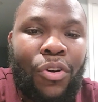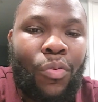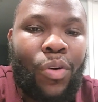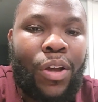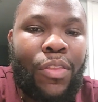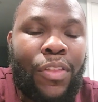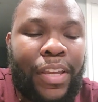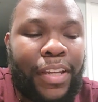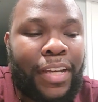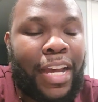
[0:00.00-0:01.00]
one
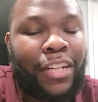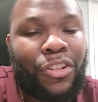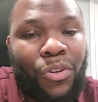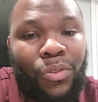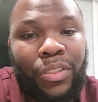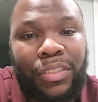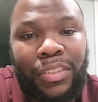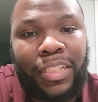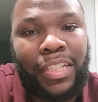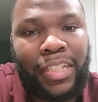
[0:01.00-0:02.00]
thing I
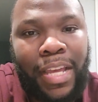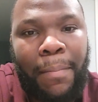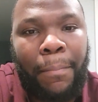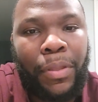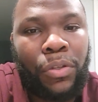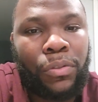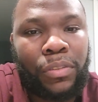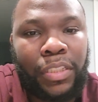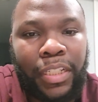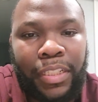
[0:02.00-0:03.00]
noticed in that Bills
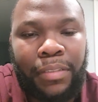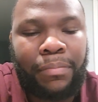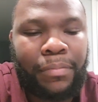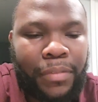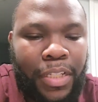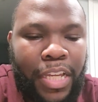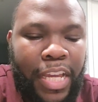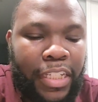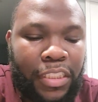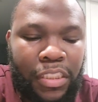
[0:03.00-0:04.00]
game,
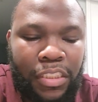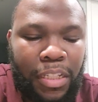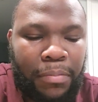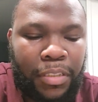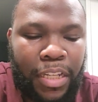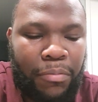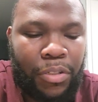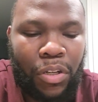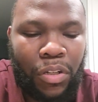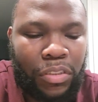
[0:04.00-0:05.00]
and this is something that we all